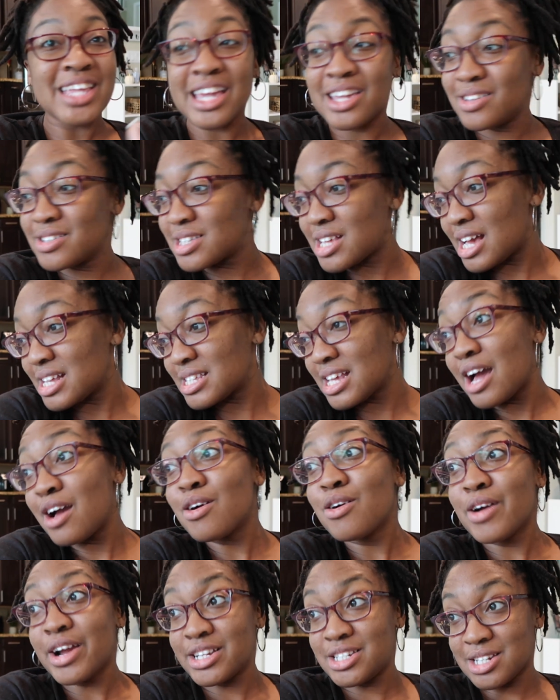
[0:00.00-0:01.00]
thank you, Sky Sky.
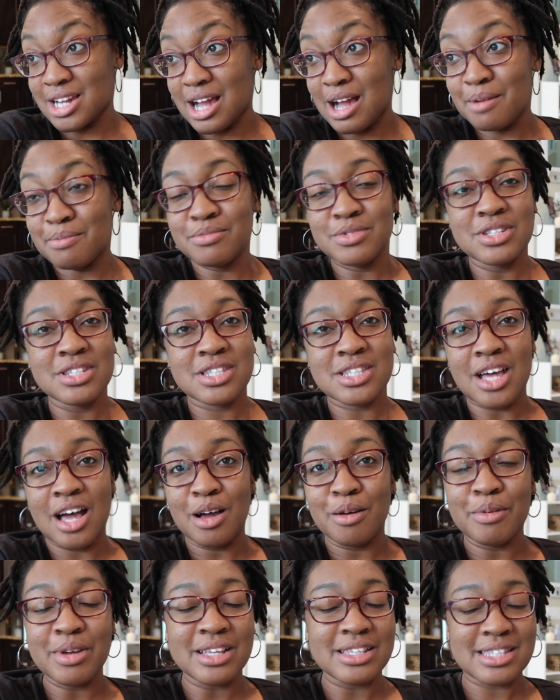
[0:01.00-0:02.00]
Great job. You
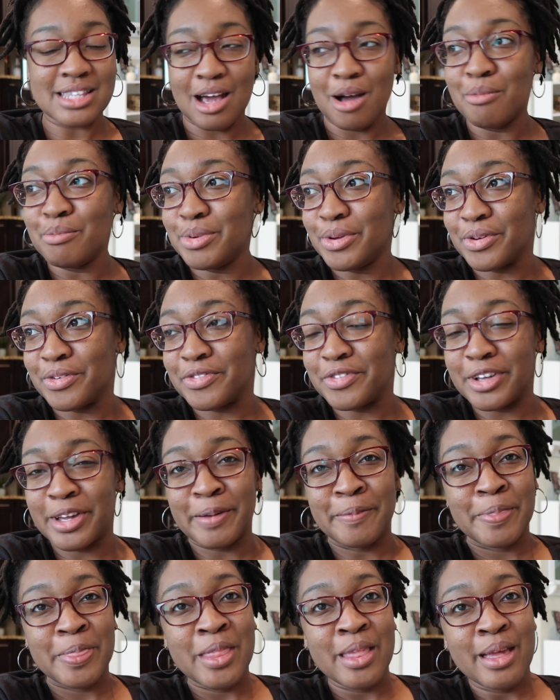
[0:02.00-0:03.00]
sung and sound beautifully.